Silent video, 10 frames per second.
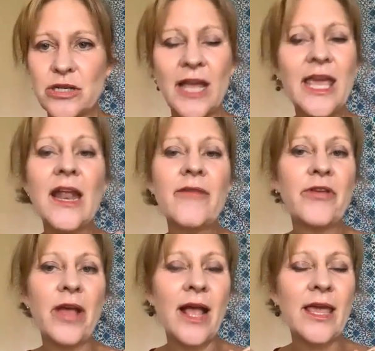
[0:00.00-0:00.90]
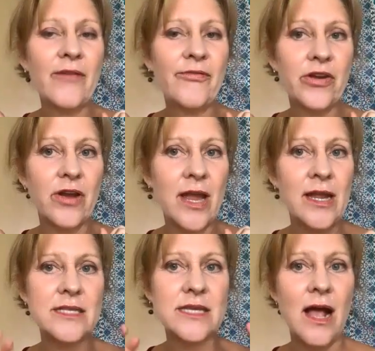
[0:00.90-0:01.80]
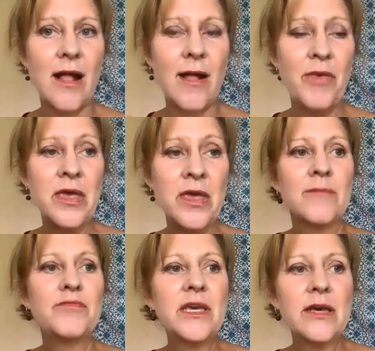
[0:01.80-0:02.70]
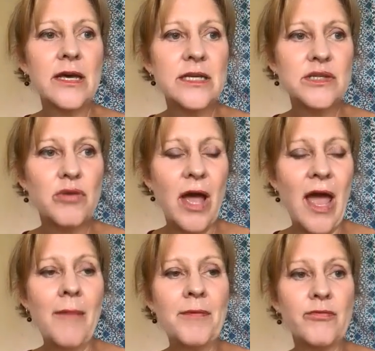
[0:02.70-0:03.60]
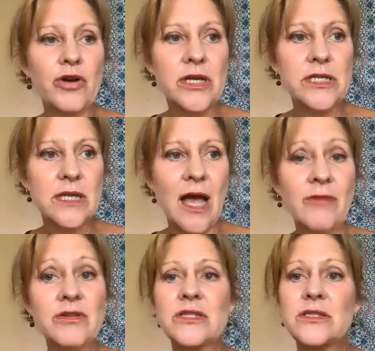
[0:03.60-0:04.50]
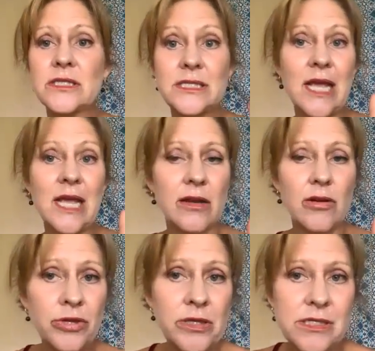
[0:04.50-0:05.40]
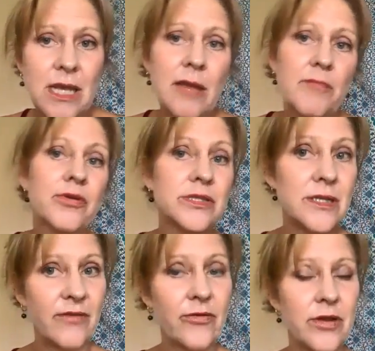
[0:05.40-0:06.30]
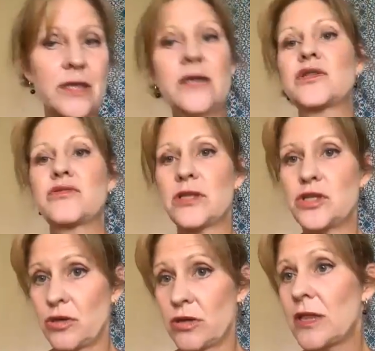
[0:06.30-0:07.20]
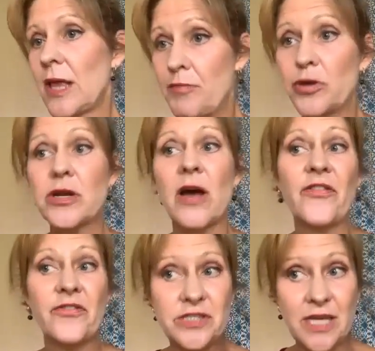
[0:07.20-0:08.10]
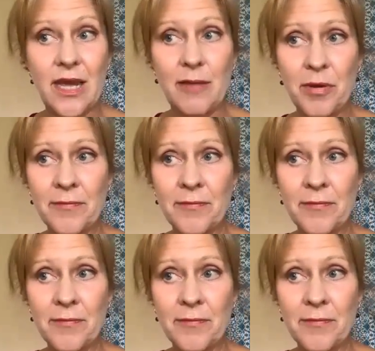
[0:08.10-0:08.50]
I can't figure any time, because what happened was I was only the second person ever in the history of the show that they booked off of a tape.